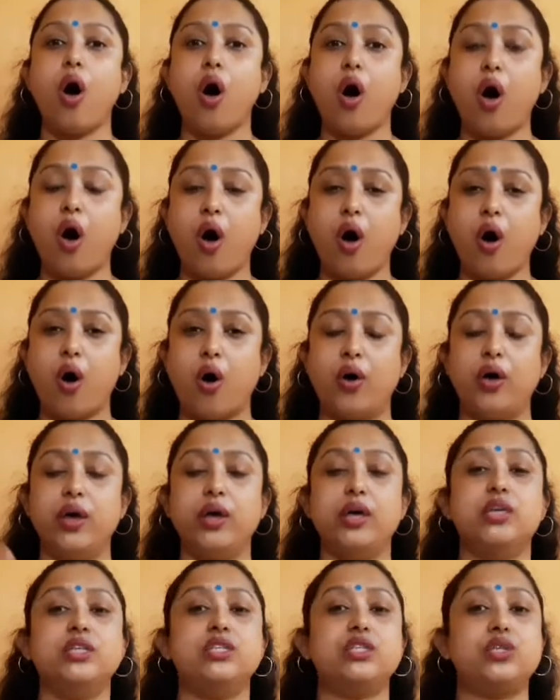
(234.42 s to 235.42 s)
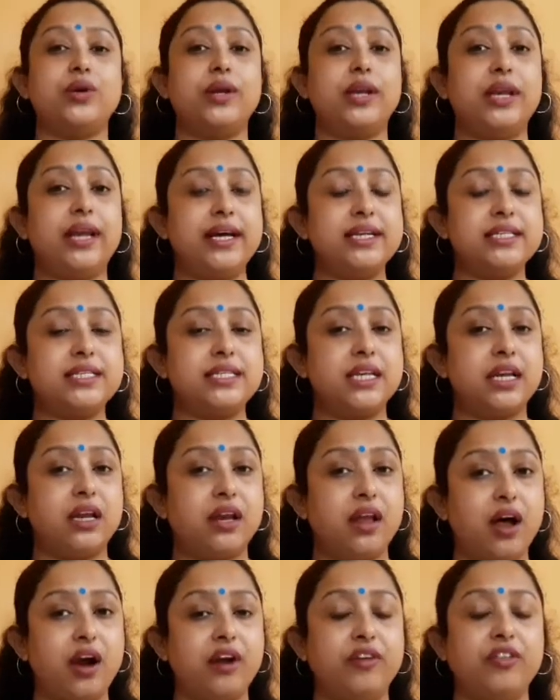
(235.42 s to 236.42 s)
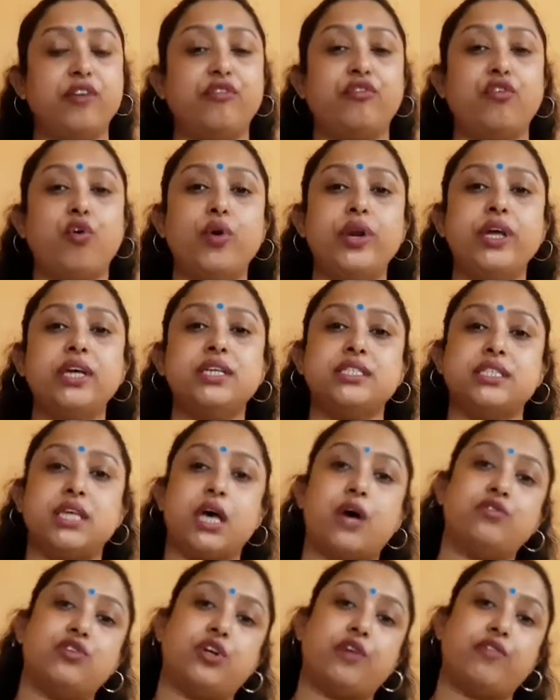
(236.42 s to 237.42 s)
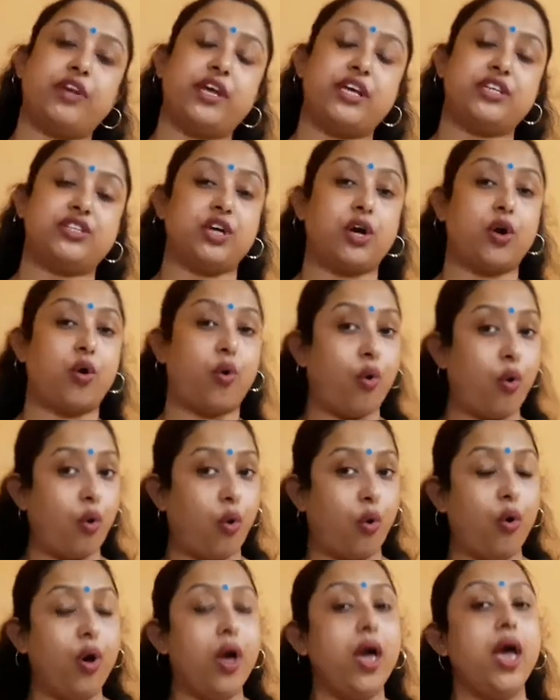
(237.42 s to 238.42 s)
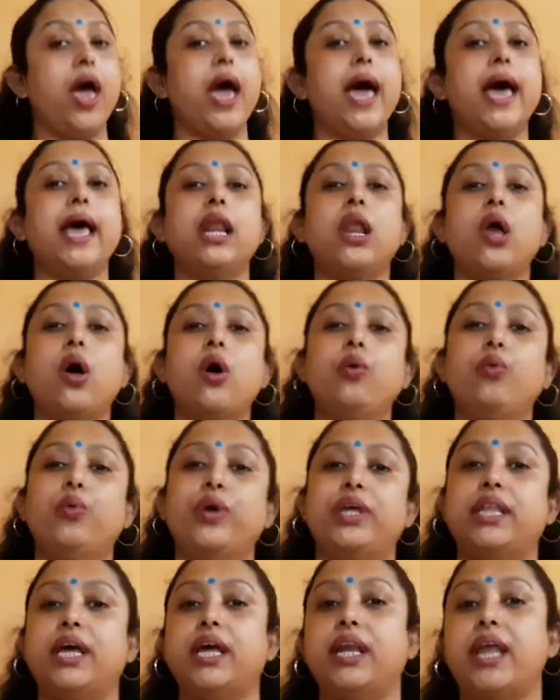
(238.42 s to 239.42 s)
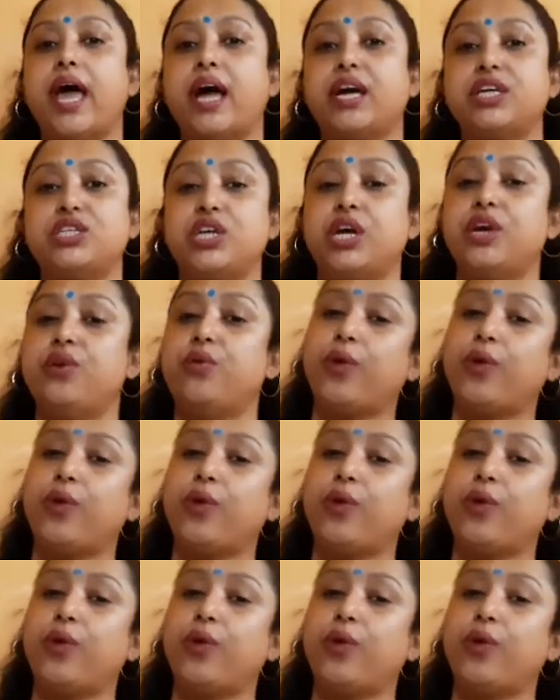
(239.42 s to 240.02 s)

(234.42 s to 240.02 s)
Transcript: O. So let's learn the phonic sound of letter O along with an action